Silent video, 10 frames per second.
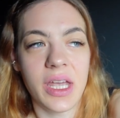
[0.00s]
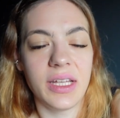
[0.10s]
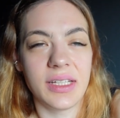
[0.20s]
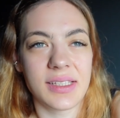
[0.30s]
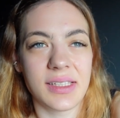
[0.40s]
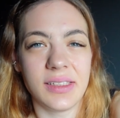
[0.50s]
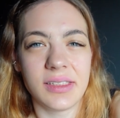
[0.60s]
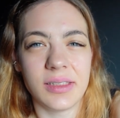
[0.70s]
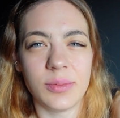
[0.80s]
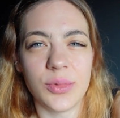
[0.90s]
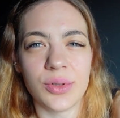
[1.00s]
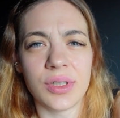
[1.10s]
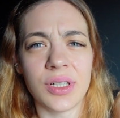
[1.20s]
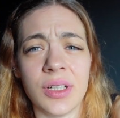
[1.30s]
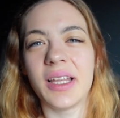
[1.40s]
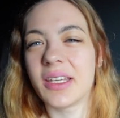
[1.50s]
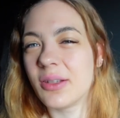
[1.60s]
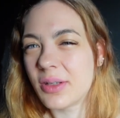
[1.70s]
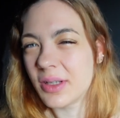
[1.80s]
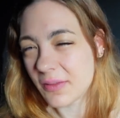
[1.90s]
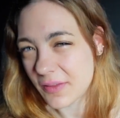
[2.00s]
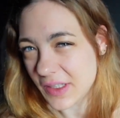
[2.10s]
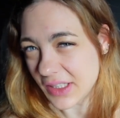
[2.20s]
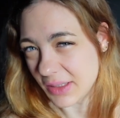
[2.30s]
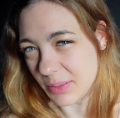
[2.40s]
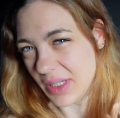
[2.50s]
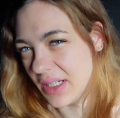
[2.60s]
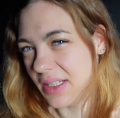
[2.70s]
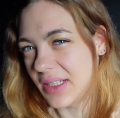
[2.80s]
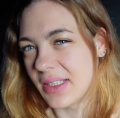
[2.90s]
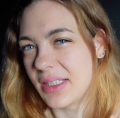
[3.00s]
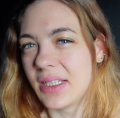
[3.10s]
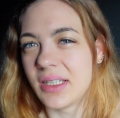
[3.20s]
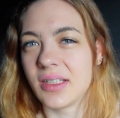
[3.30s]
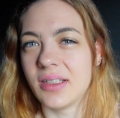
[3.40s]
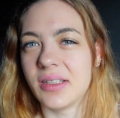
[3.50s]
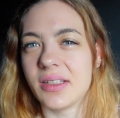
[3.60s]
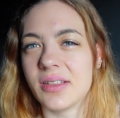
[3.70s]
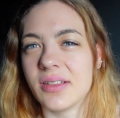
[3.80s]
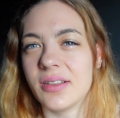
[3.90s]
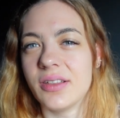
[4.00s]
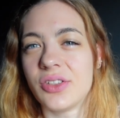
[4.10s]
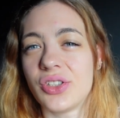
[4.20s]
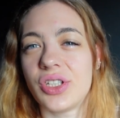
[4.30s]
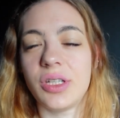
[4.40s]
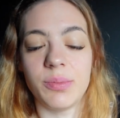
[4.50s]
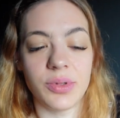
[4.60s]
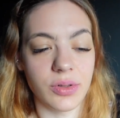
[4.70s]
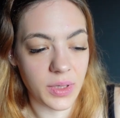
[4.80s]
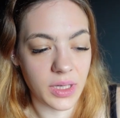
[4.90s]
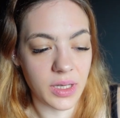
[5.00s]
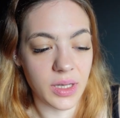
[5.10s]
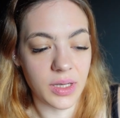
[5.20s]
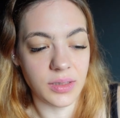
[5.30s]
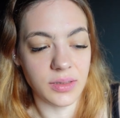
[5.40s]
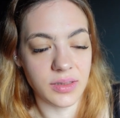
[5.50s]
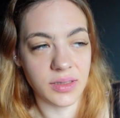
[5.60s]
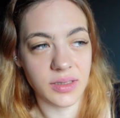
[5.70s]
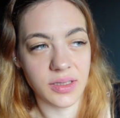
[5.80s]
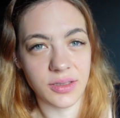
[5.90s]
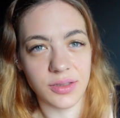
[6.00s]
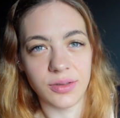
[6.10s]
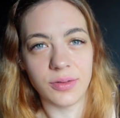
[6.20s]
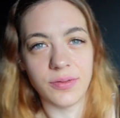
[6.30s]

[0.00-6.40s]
and it's a little more like you can feel the bedding is like a little cheaper and there's no